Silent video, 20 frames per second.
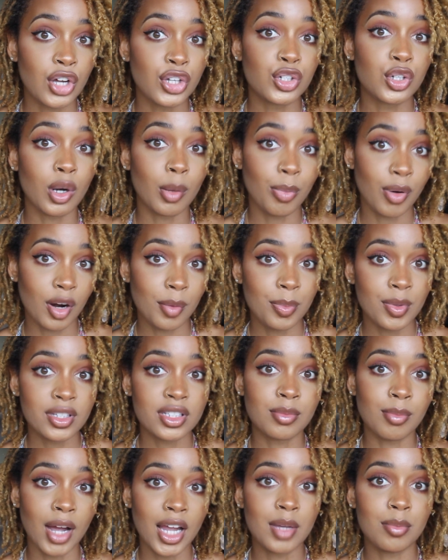your
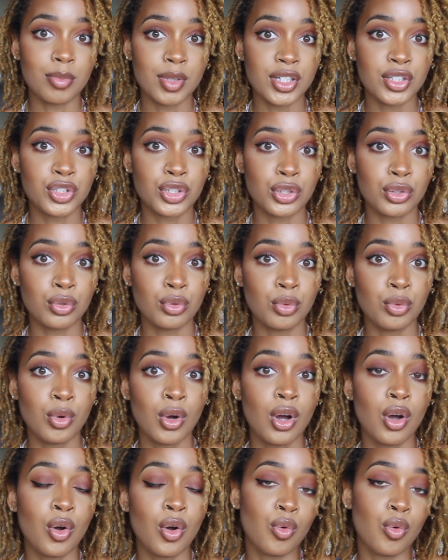purpose might be to
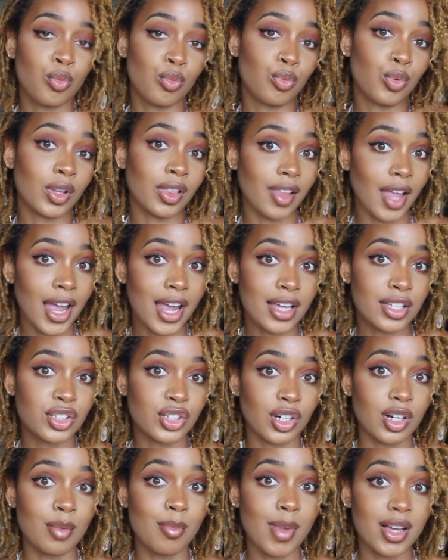relay
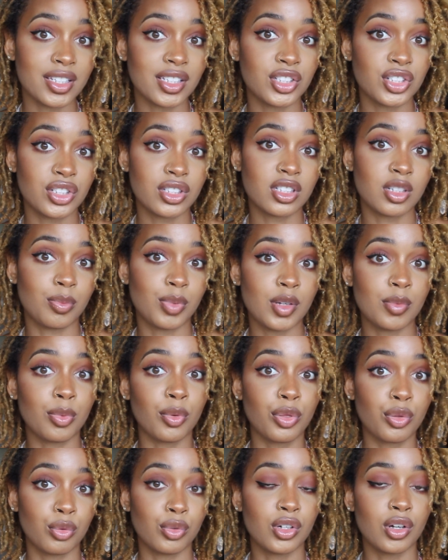certain messages to
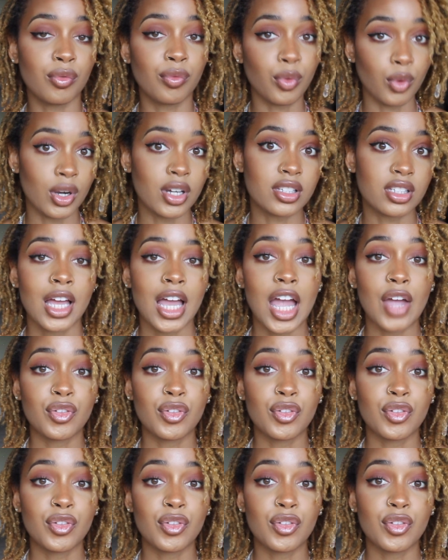people through your voice.